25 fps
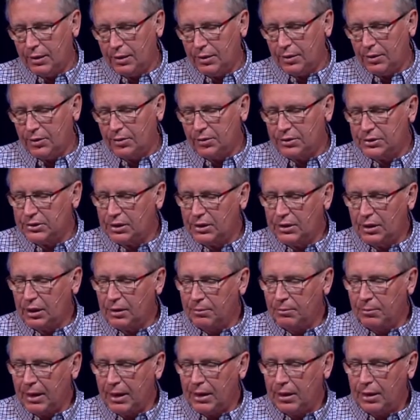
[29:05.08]
there was a
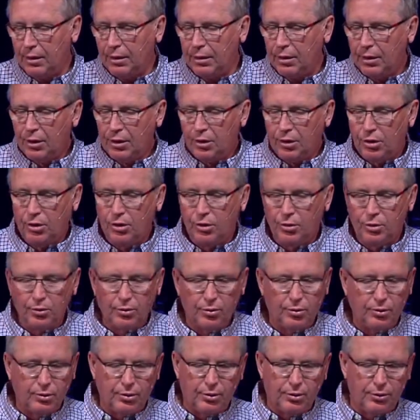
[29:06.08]
young man
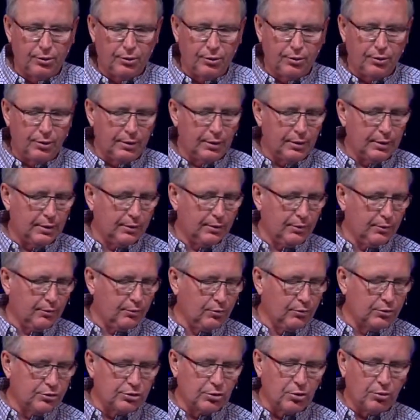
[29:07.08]
who
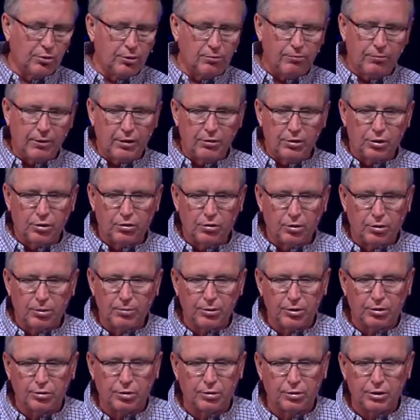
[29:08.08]
was going around the
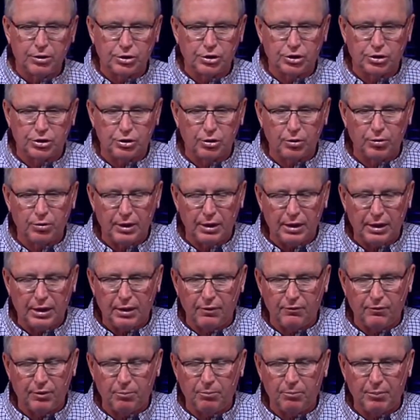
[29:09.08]
dormitory showing
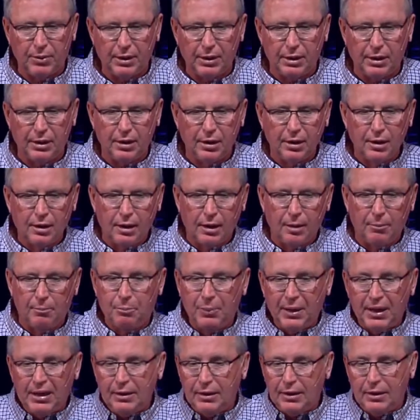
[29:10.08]
everybody a
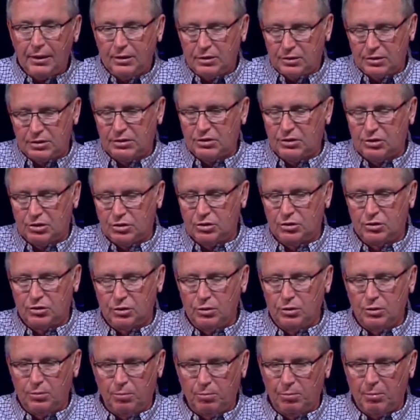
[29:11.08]
bathing
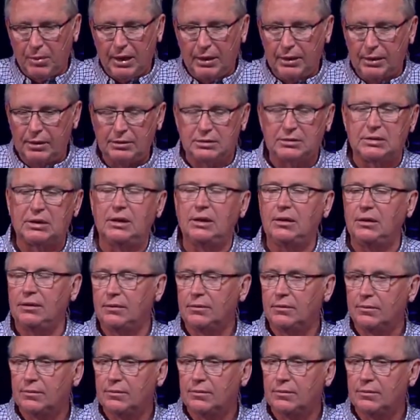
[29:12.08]
suit magazine.